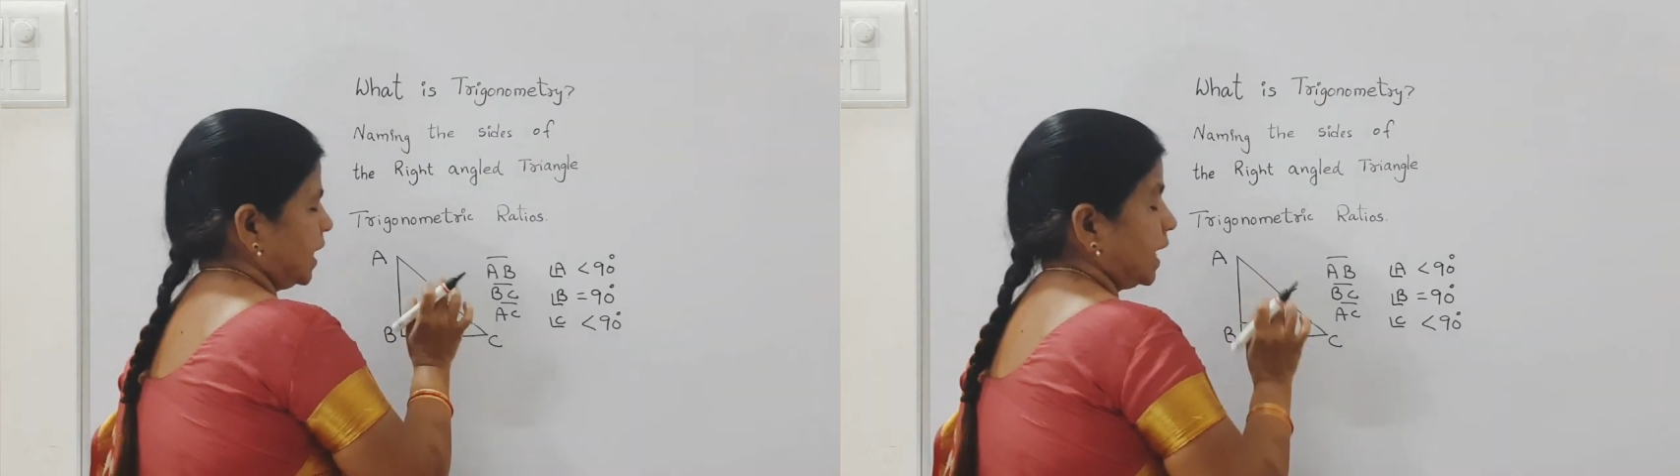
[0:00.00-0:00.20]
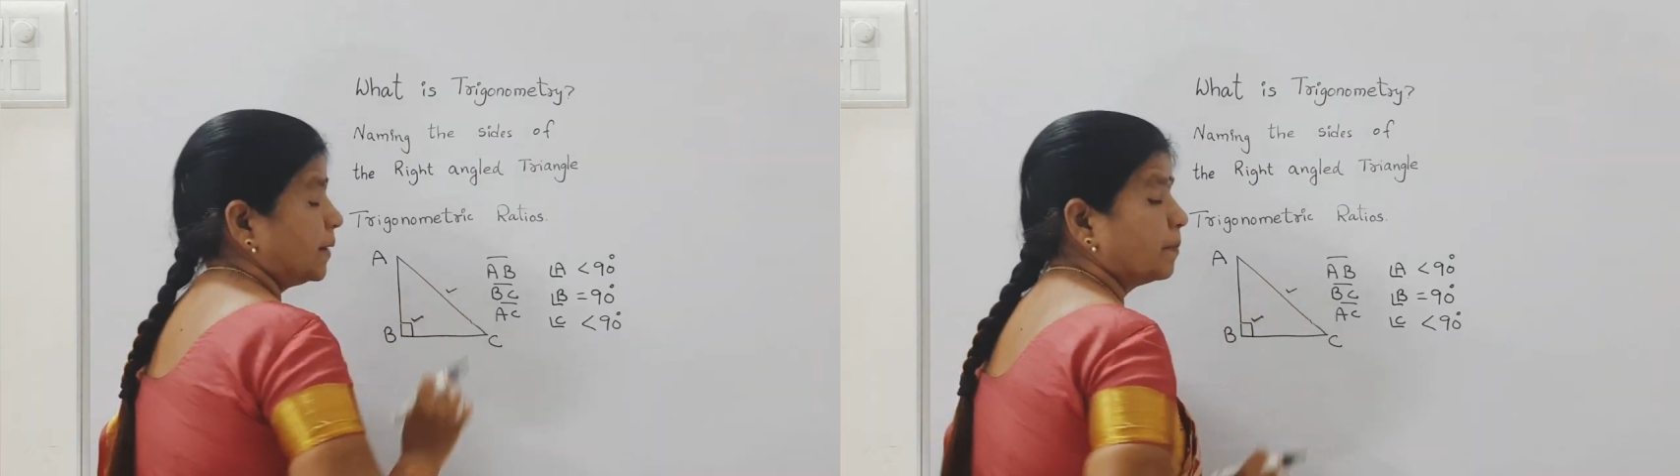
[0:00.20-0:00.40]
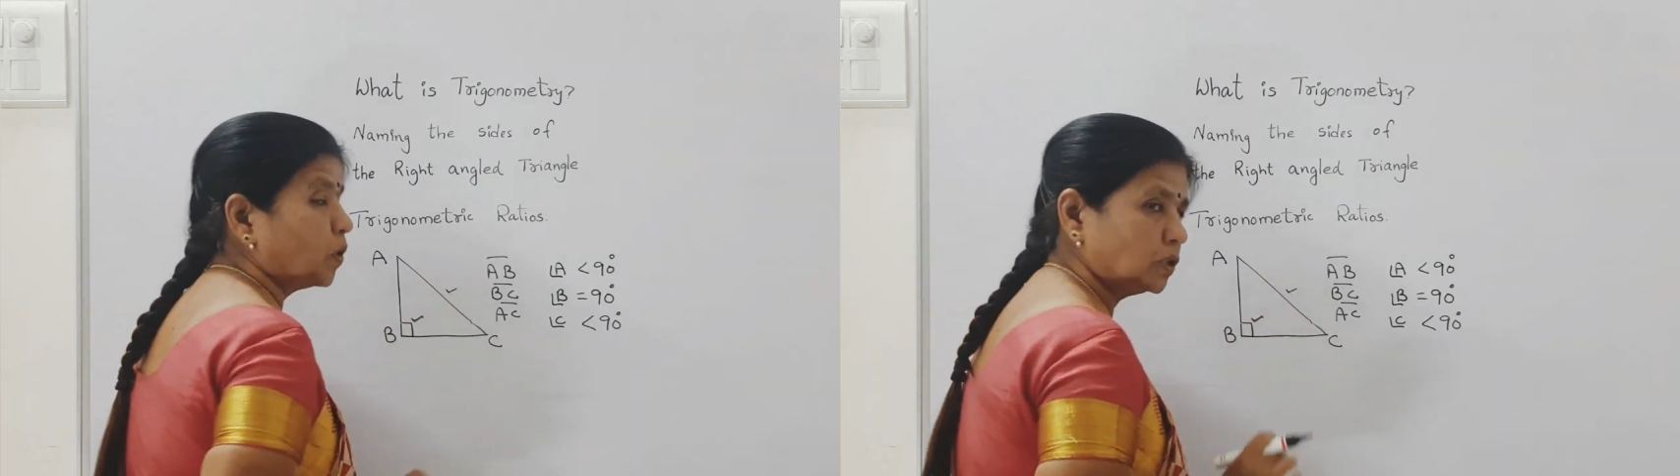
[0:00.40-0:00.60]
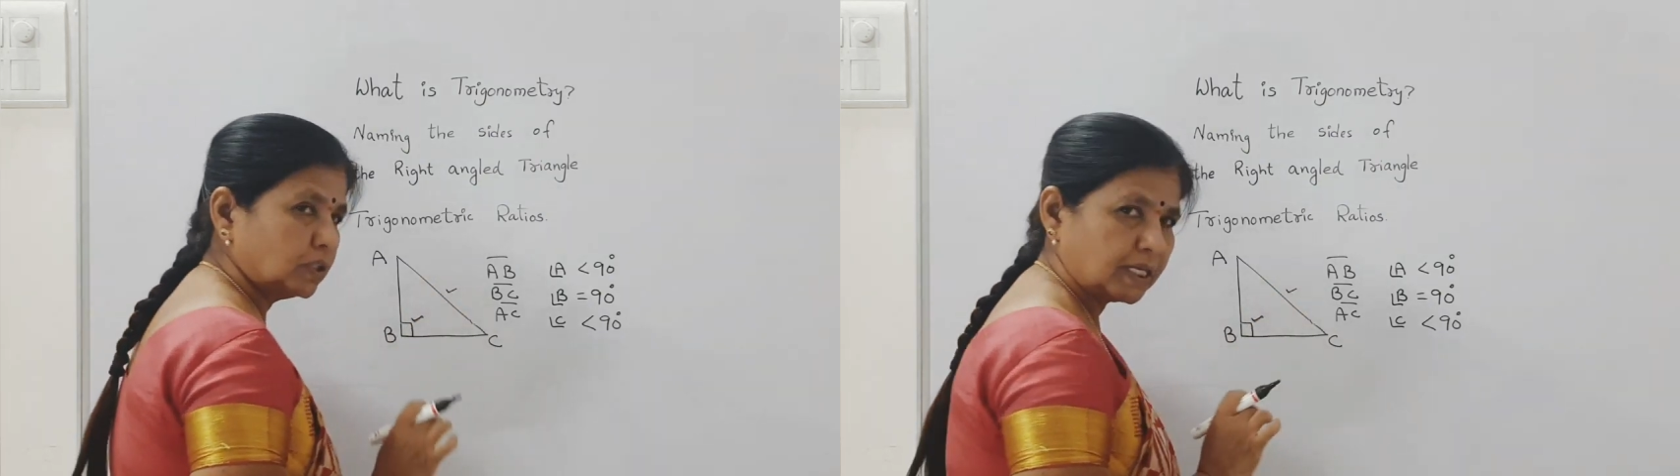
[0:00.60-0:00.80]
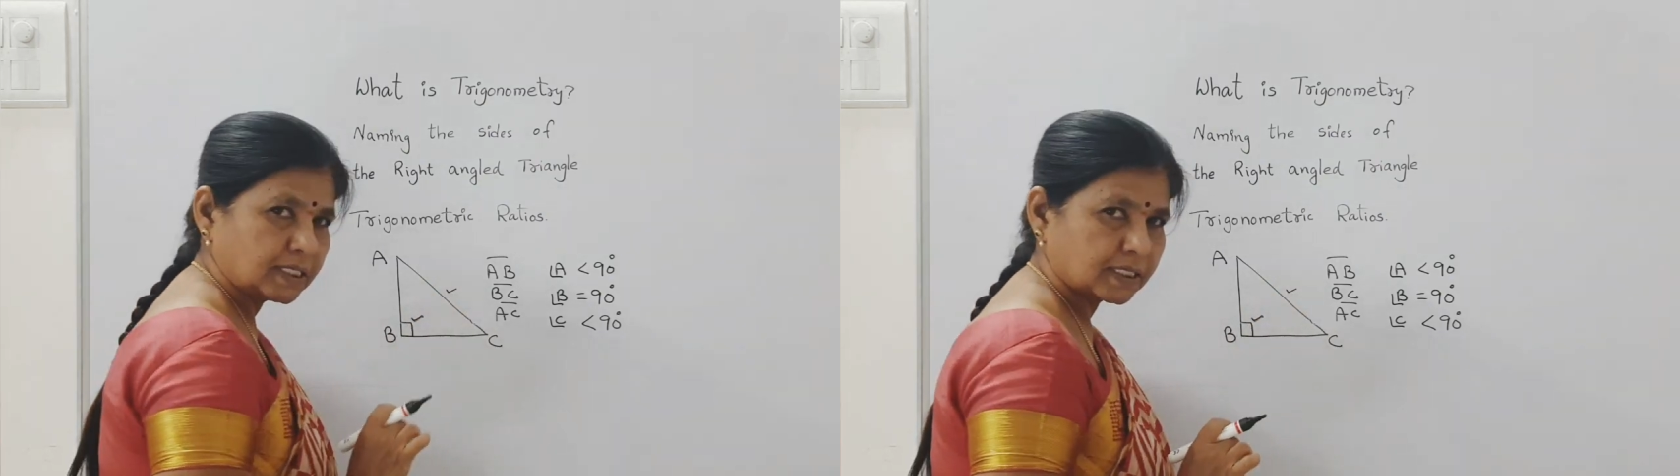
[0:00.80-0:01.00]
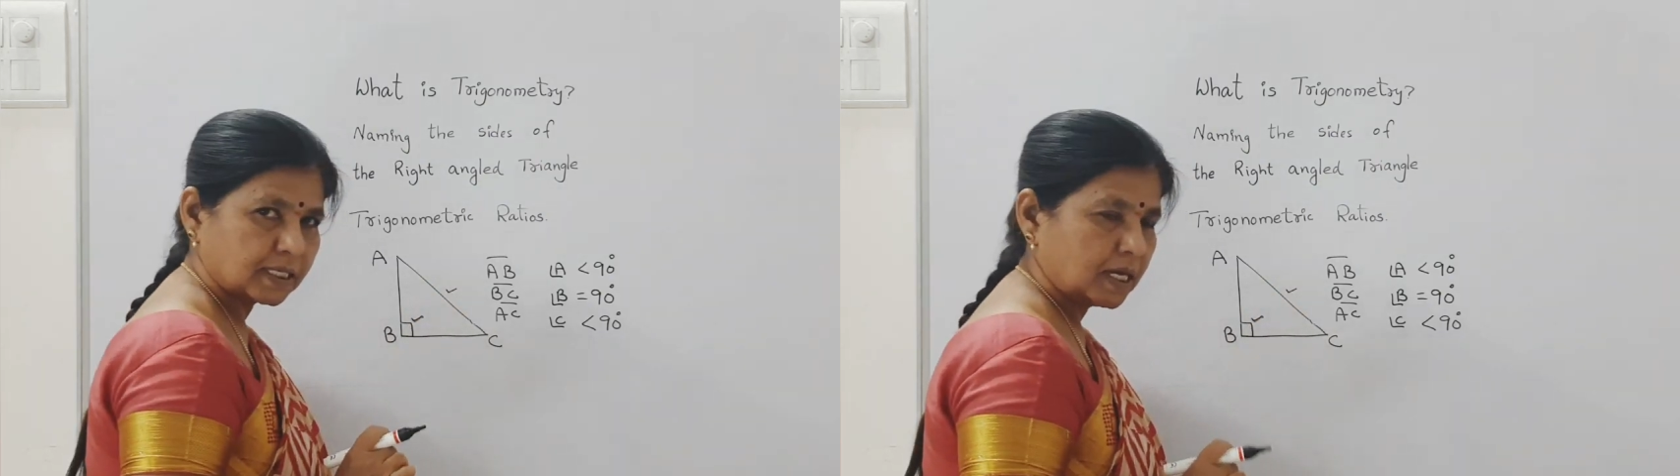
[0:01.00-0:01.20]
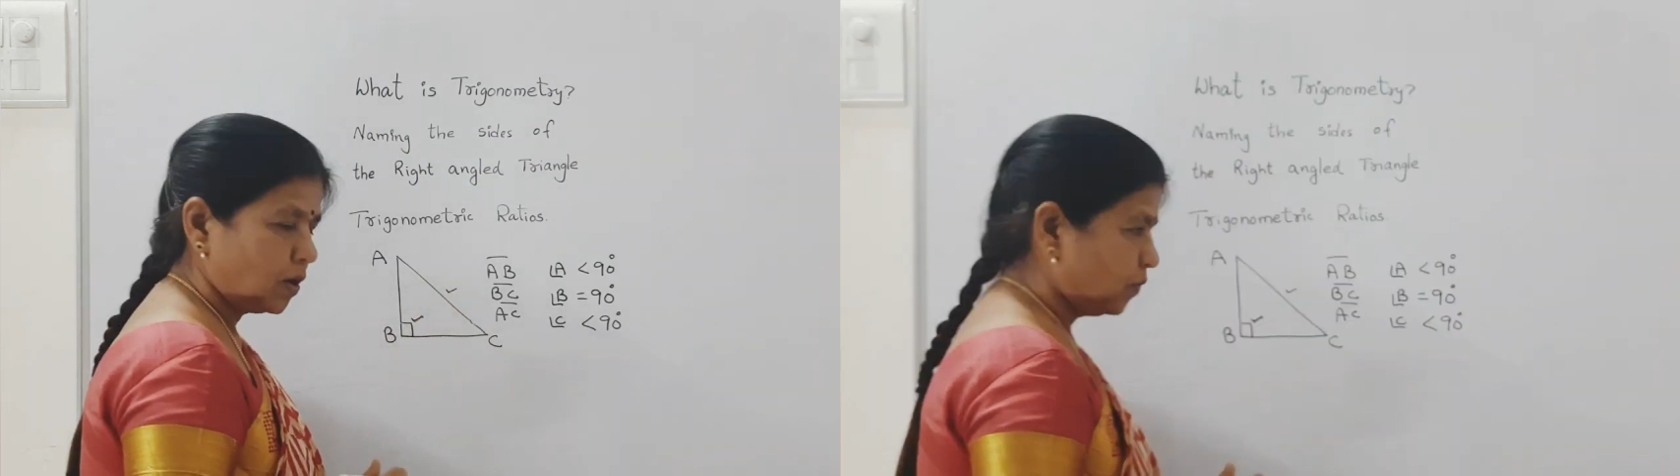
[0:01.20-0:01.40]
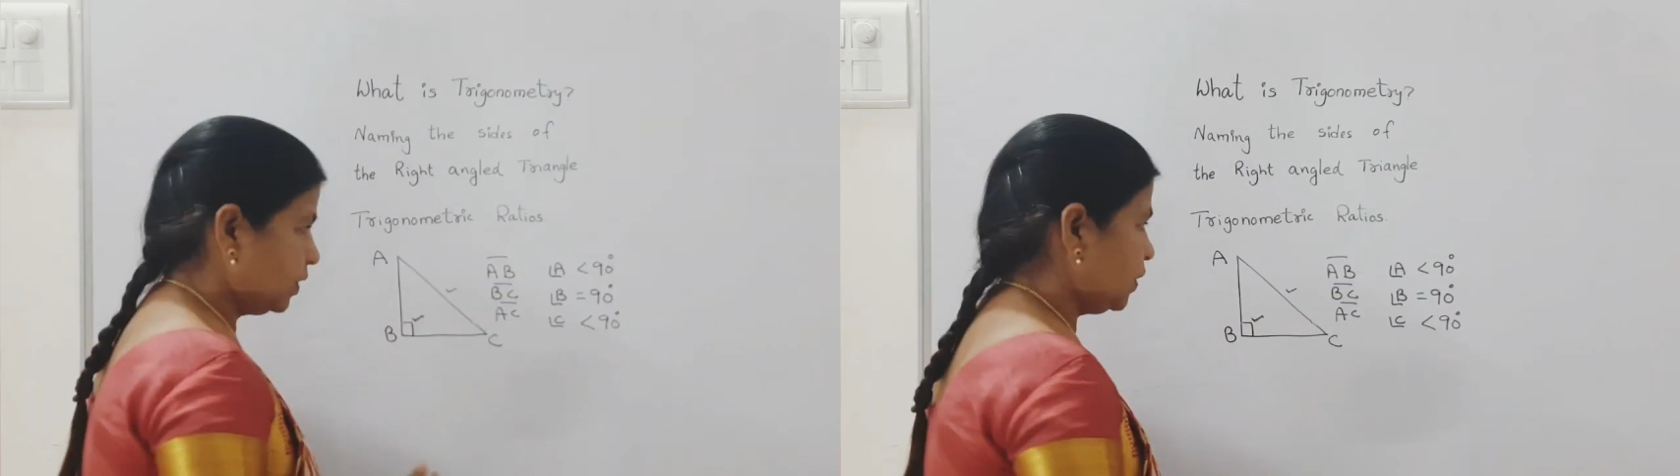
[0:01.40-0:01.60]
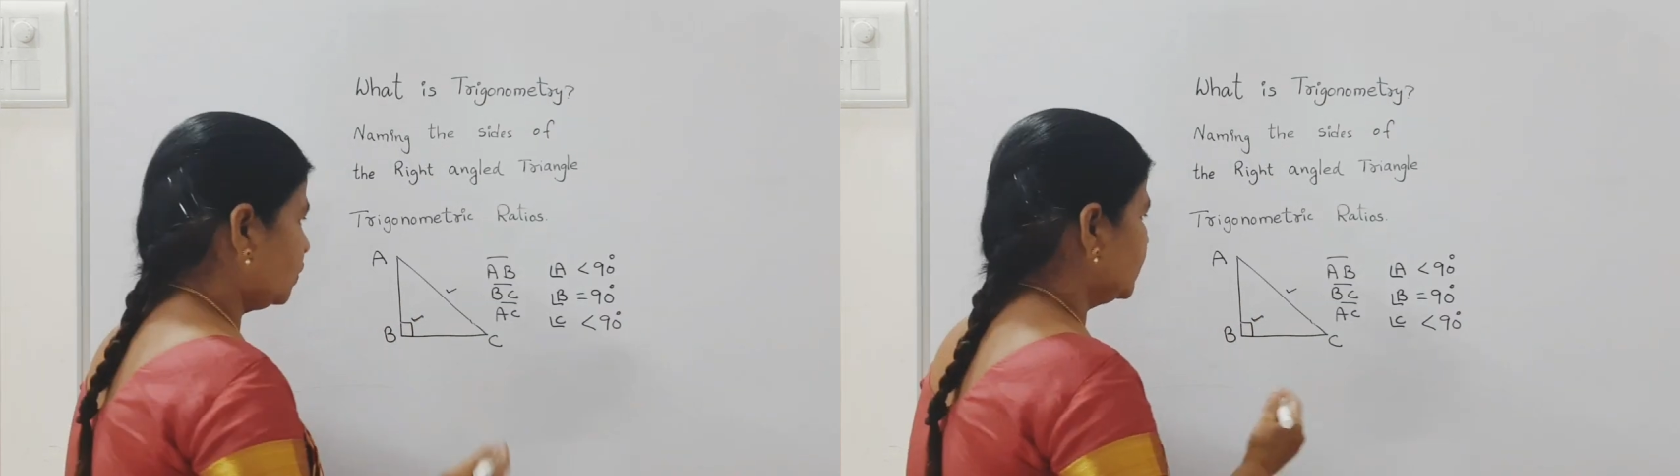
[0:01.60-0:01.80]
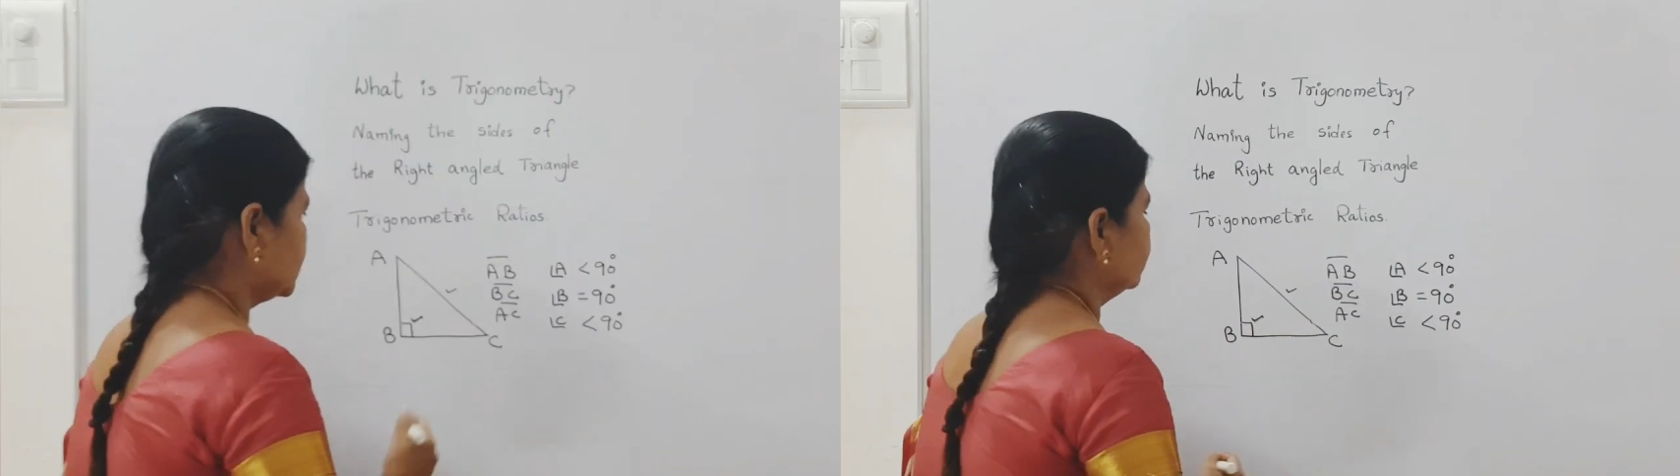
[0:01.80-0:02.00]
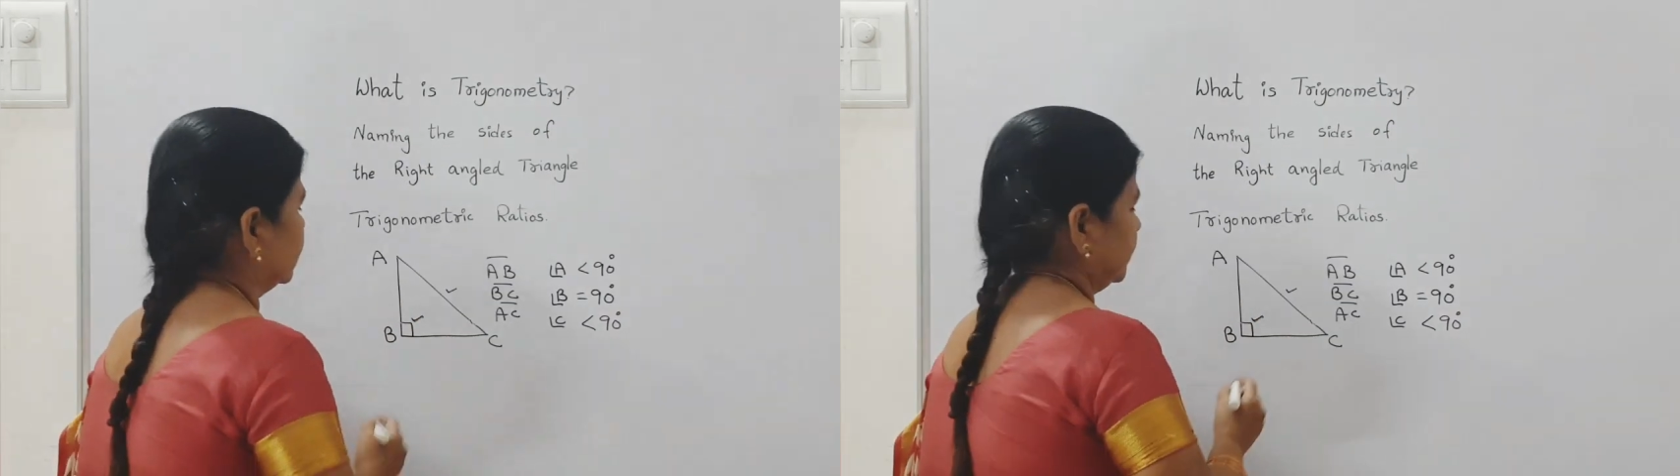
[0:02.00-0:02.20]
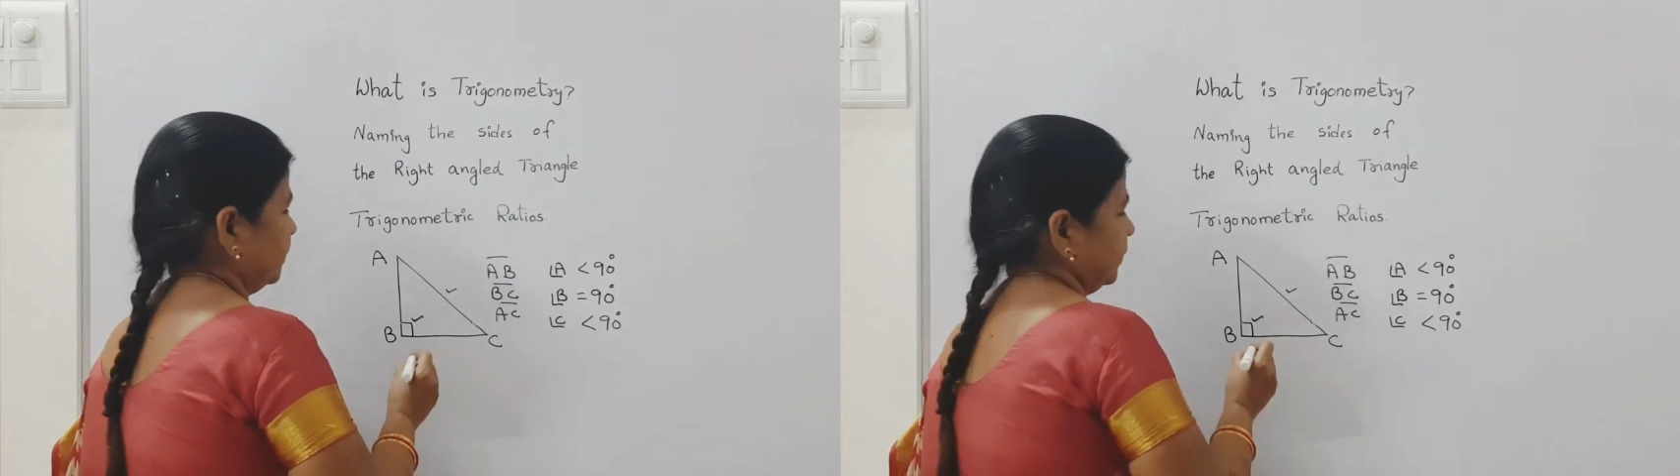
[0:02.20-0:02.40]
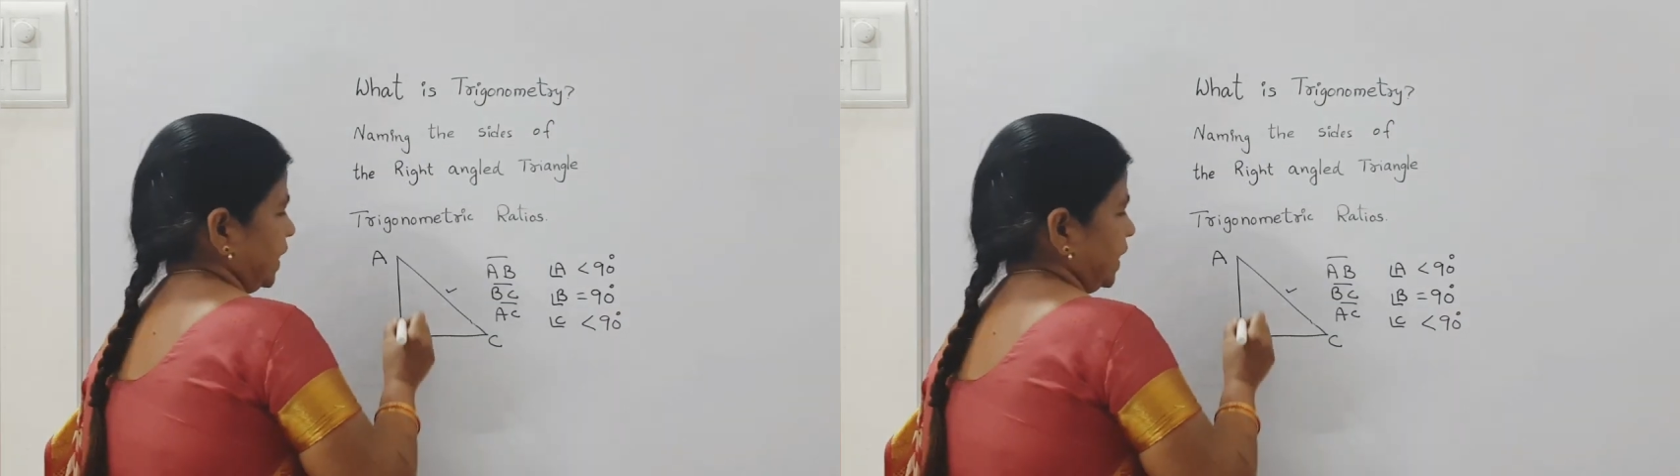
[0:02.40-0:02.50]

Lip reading: hypotenuse. We know this one.